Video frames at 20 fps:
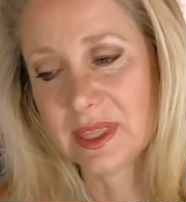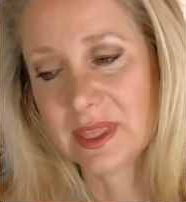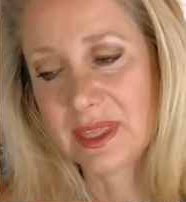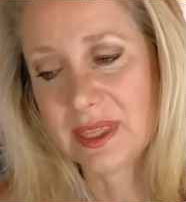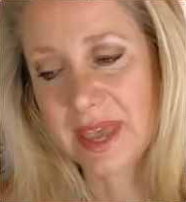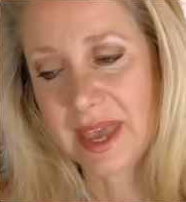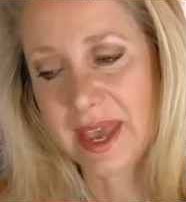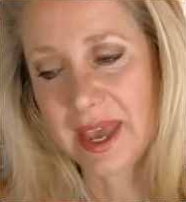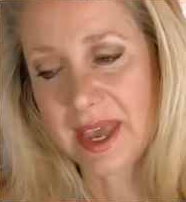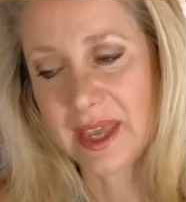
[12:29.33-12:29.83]

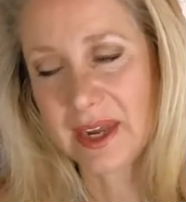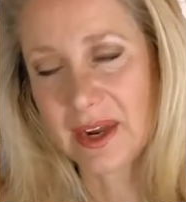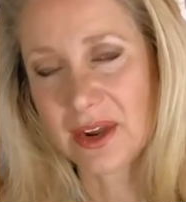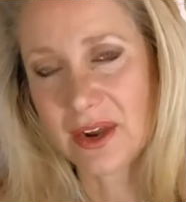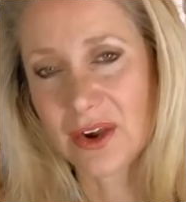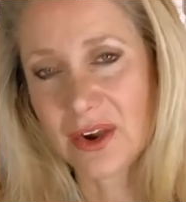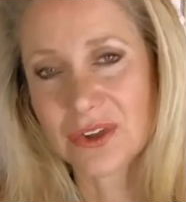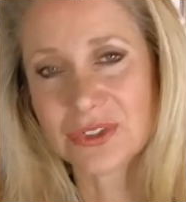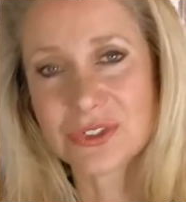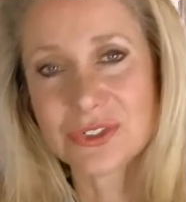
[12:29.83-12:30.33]
that
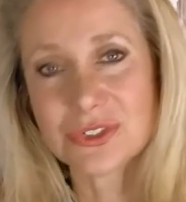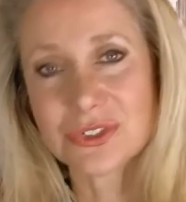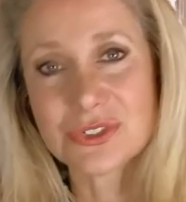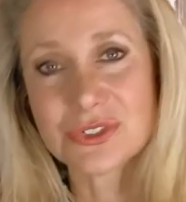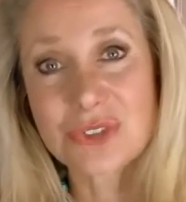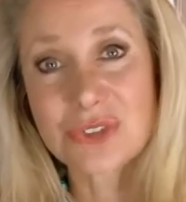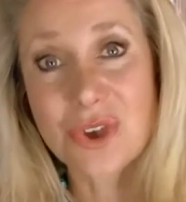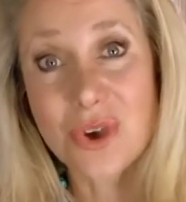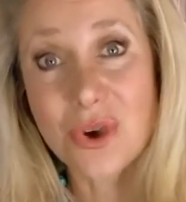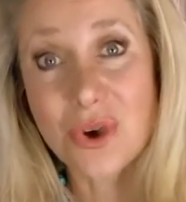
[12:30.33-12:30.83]
are
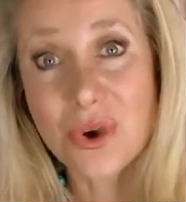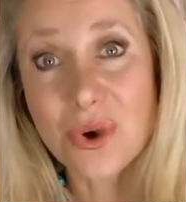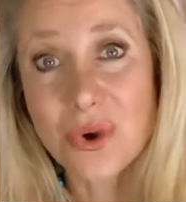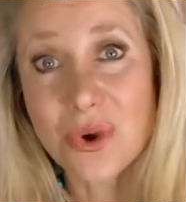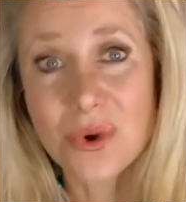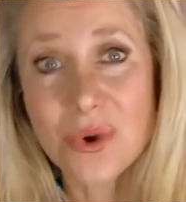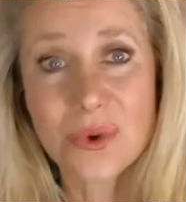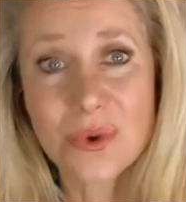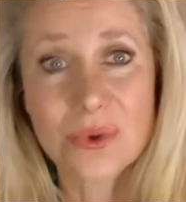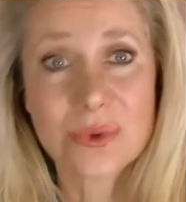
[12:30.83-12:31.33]

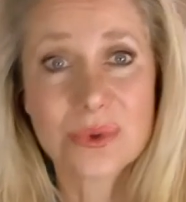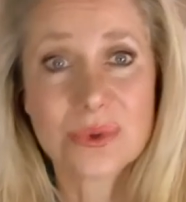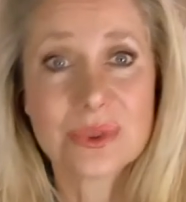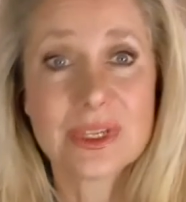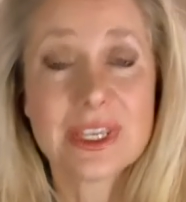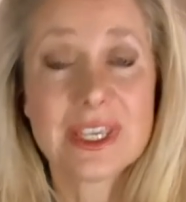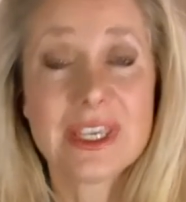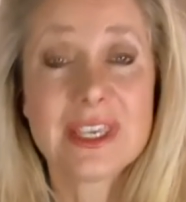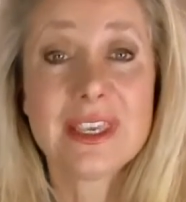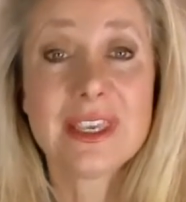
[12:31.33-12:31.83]
so
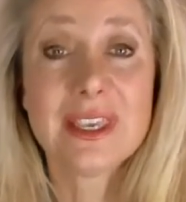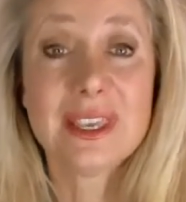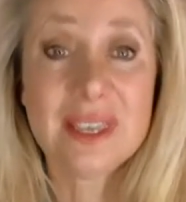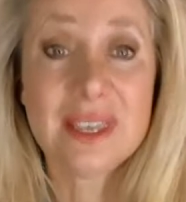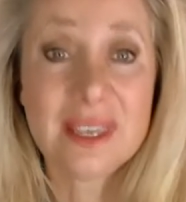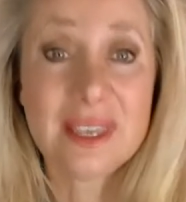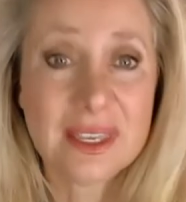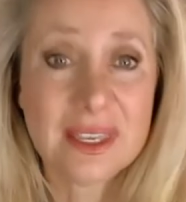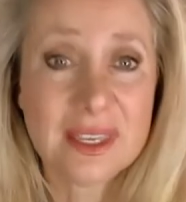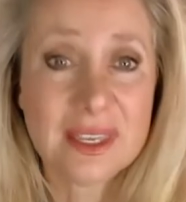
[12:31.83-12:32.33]

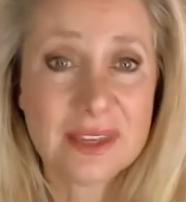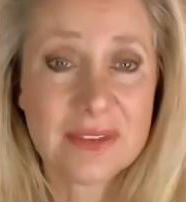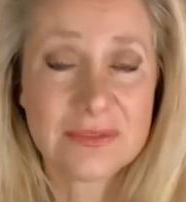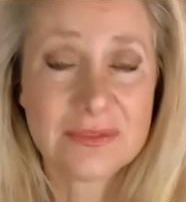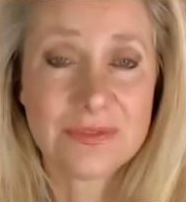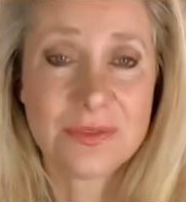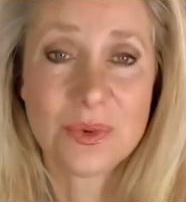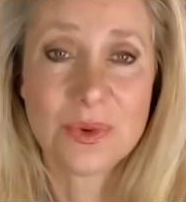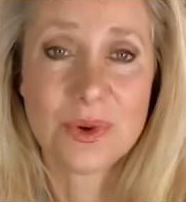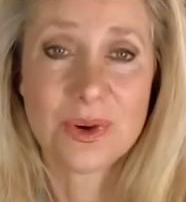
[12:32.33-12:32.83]
key
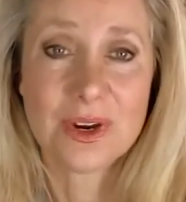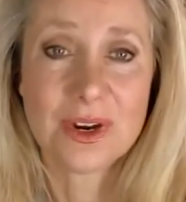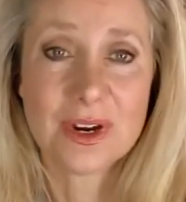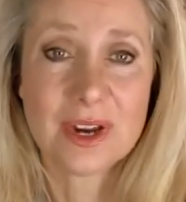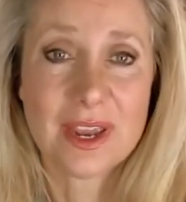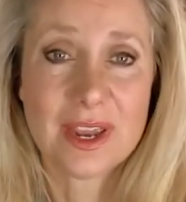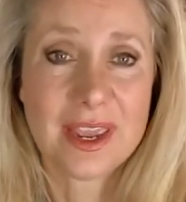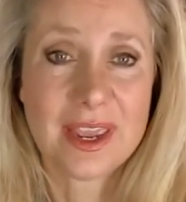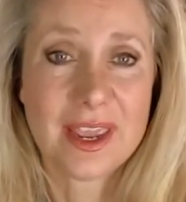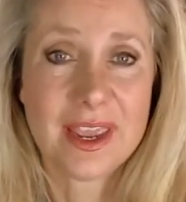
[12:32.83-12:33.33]

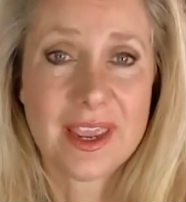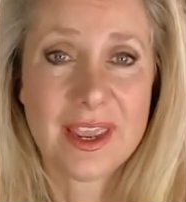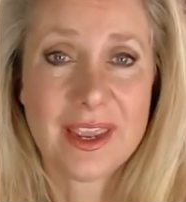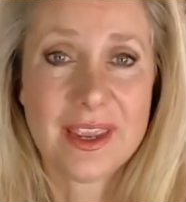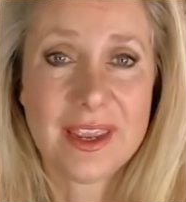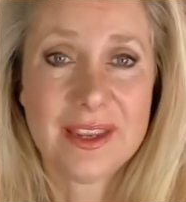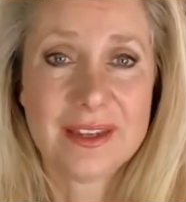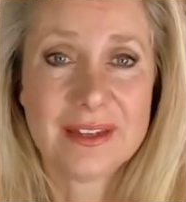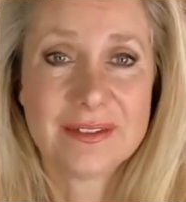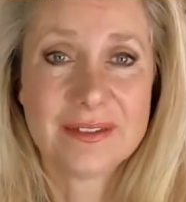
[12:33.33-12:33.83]
for
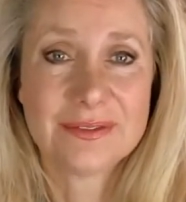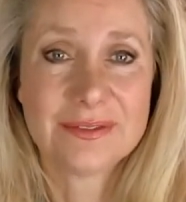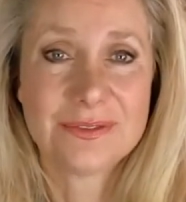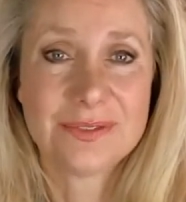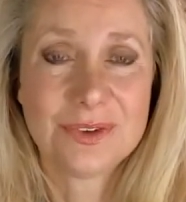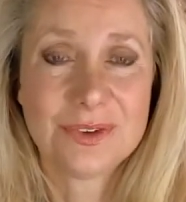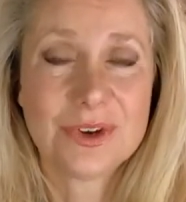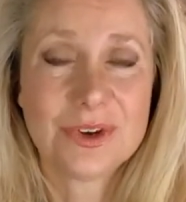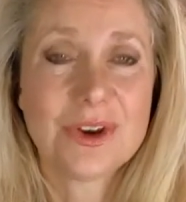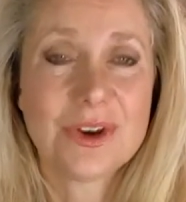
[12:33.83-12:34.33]
a
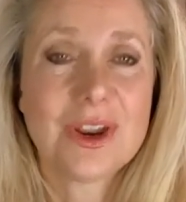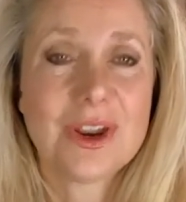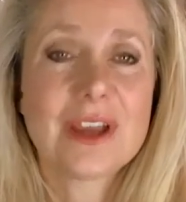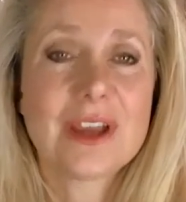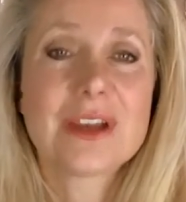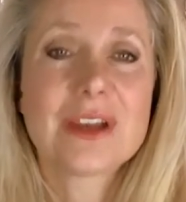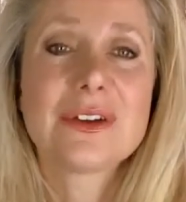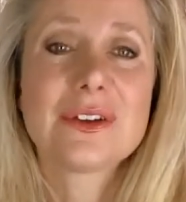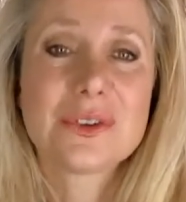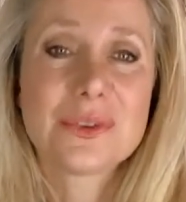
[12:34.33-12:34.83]
for a
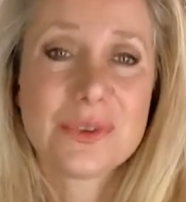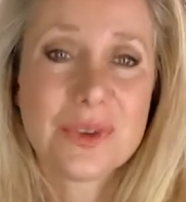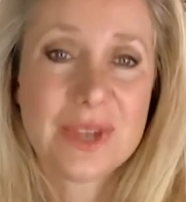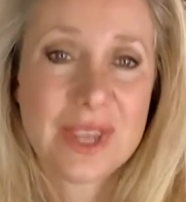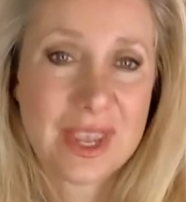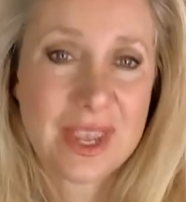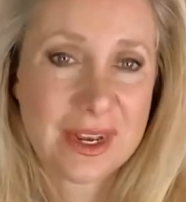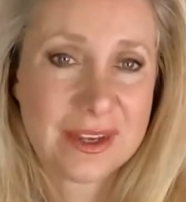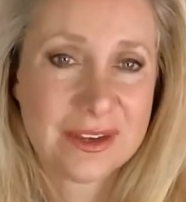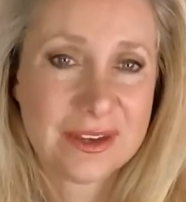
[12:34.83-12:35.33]

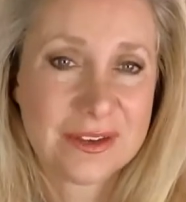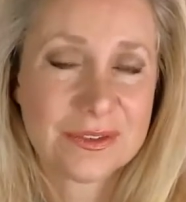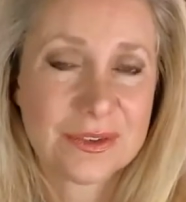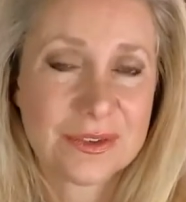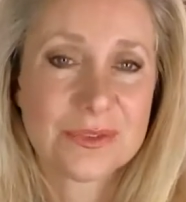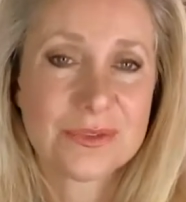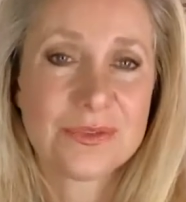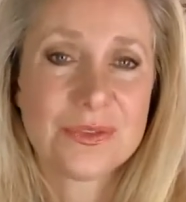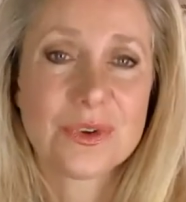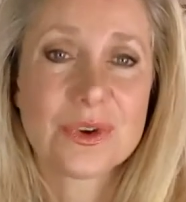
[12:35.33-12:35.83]
creative or
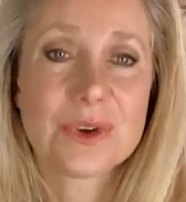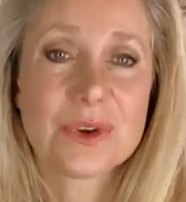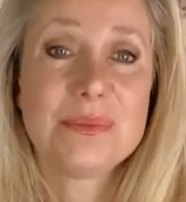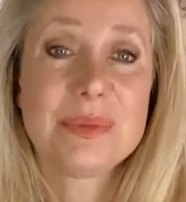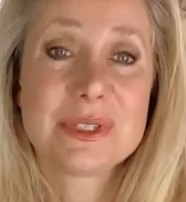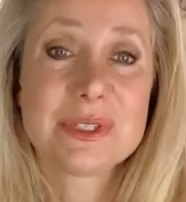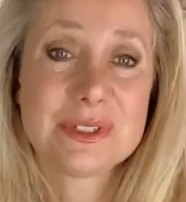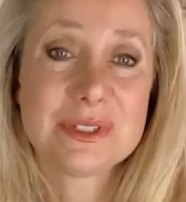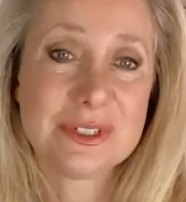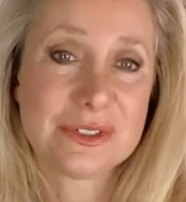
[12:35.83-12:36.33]
for a
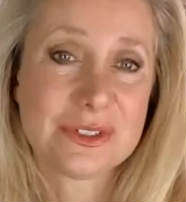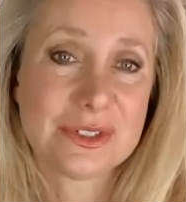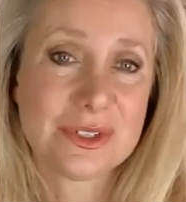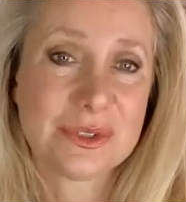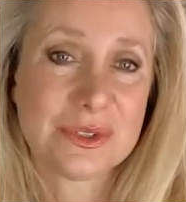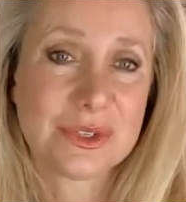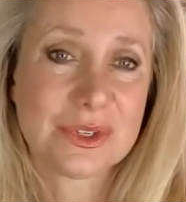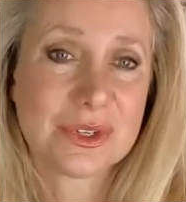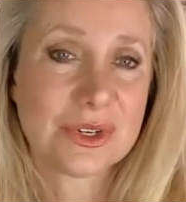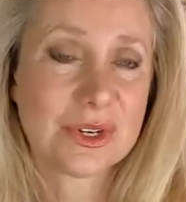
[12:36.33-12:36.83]
business
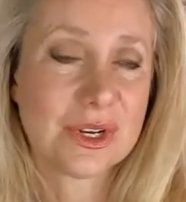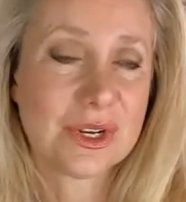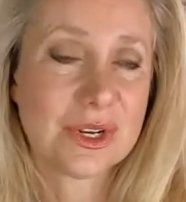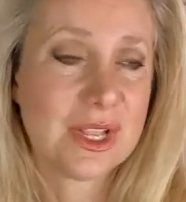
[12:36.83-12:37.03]
owner.